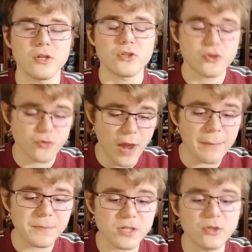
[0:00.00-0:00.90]

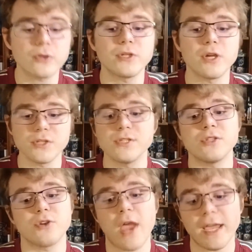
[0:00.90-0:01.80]
traps in your Dungeons
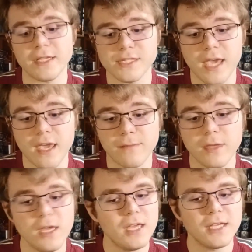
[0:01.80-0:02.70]
& Dragons game
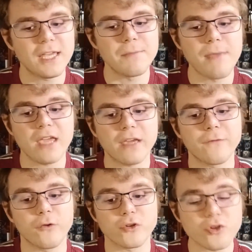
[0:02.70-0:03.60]
can make
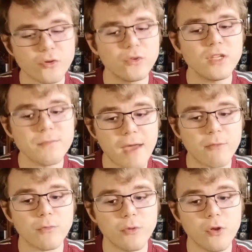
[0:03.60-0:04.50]
for truly
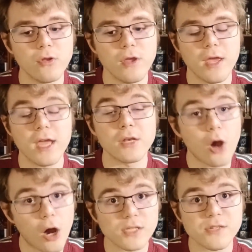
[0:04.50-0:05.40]
memorable and
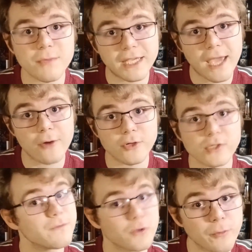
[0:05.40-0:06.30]
awesome
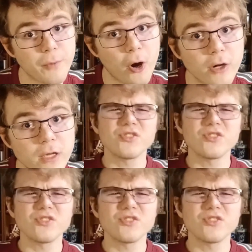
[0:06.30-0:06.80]
encounters for your party.